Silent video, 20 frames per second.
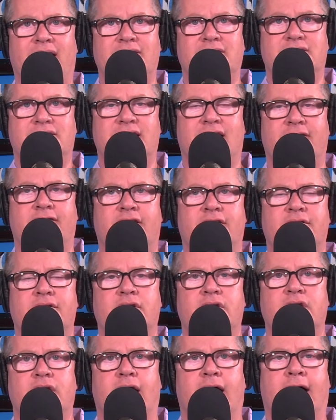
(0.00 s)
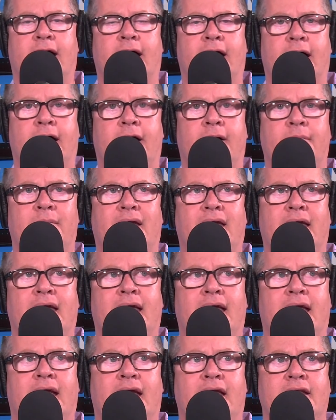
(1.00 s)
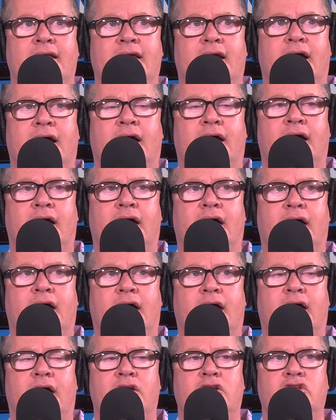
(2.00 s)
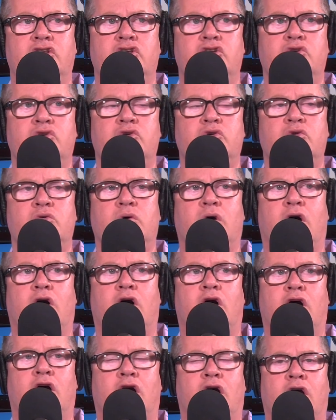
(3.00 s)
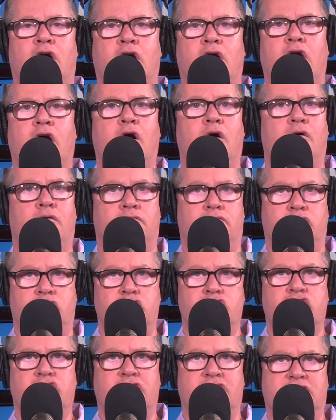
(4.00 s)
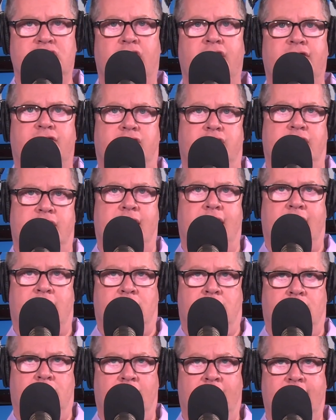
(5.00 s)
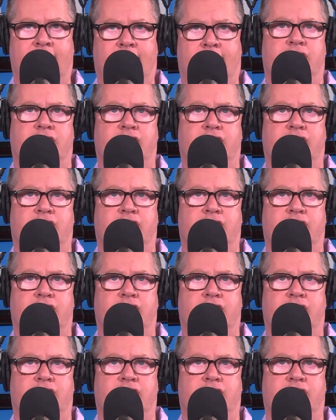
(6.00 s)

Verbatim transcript: uh, about seven, um, and uh, you are usually done for the day, right?